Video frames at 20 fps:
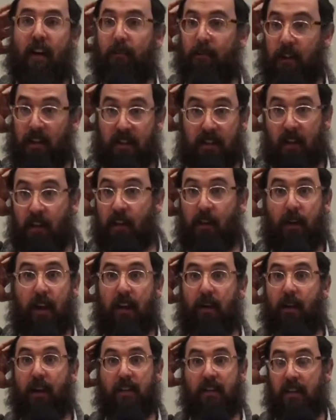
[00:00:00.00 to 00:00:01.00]
I'm going to tell you
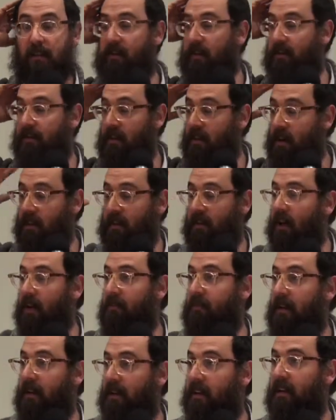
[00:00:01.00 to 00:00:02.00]
anyways, even if you don't know,
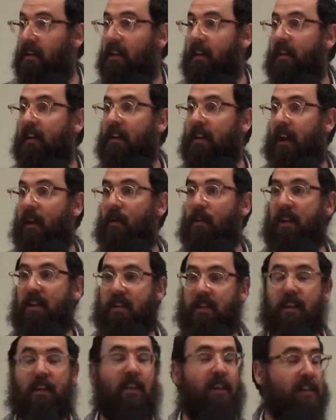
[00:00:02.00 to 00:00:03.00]
but I want to
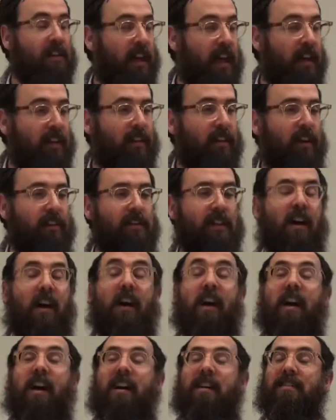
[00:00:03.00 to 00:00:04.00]
see those head nods.
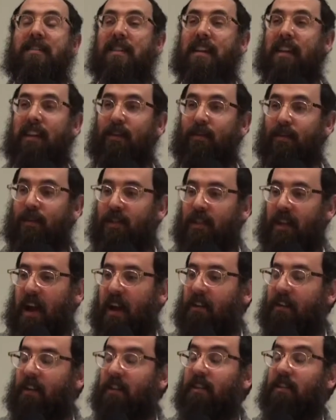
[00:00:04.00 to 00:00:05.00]
Ezekiel's
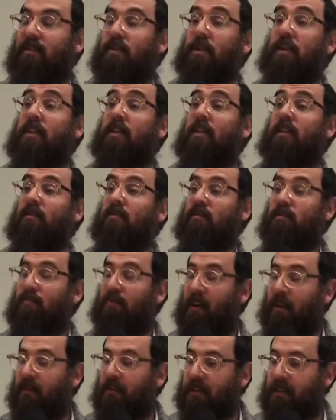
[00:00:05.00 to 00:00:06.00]
chariot, Ezekiel's
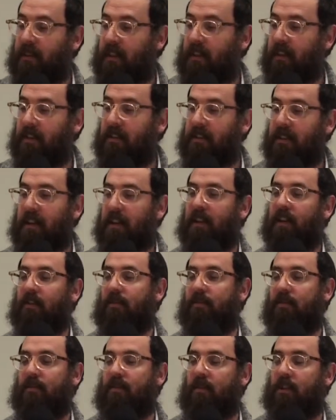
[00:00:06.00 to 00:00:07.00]
prophecy.
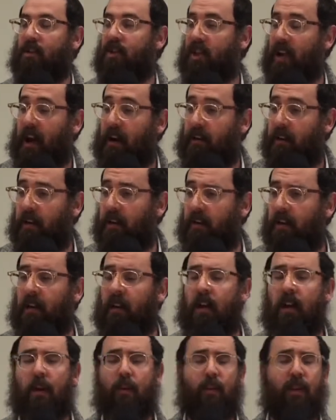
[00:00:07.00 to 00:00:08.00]
Ezekiel saw a chariot
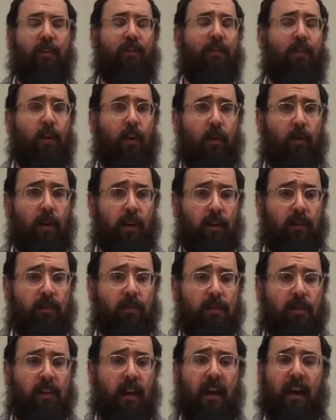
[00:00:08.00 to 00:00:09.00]
with 4
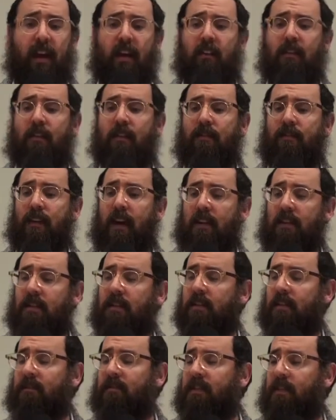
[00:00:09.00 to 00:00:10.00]
wheels that had the
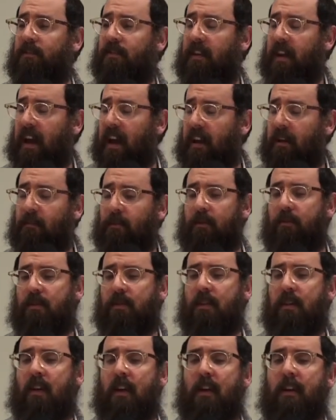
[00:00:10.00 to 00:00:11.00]
faces of different
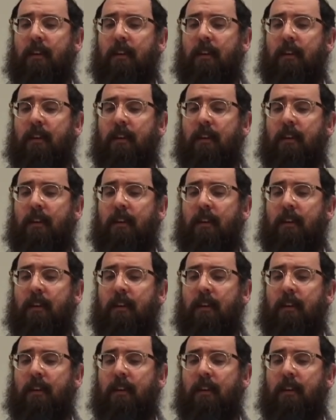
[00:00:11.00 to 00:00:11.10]
animals.